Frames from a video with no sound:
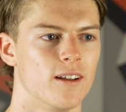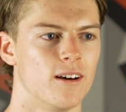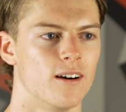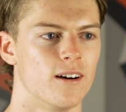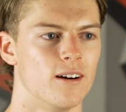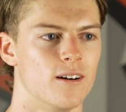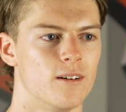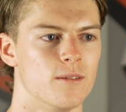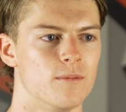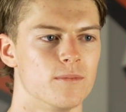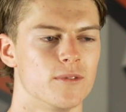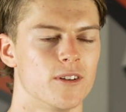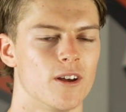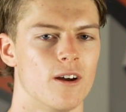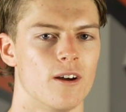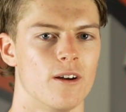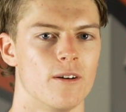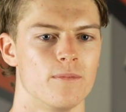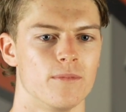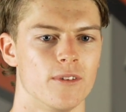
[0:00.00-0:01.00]

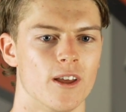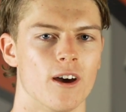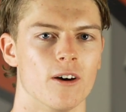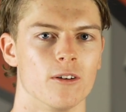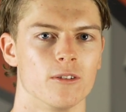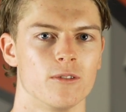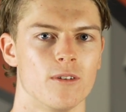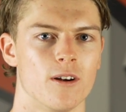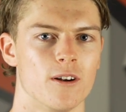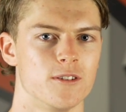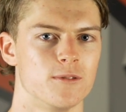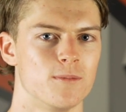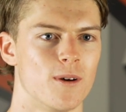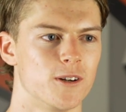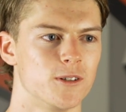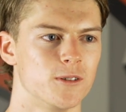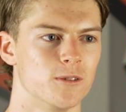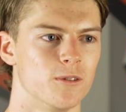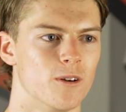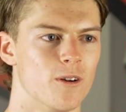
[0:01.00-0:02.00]
It was very
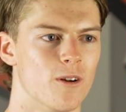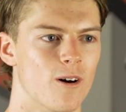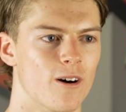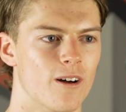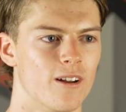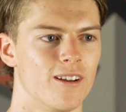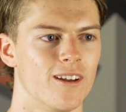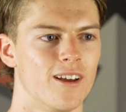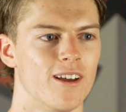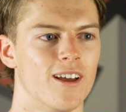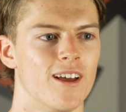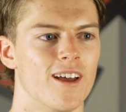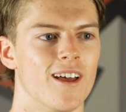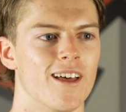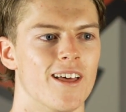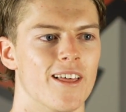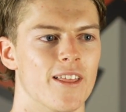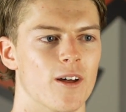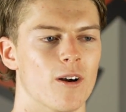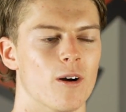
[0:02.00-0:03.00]
special night
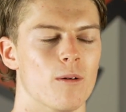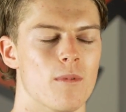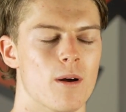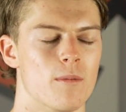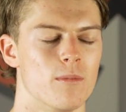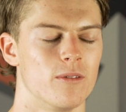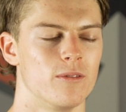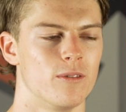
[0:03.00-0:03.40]
that I'll remember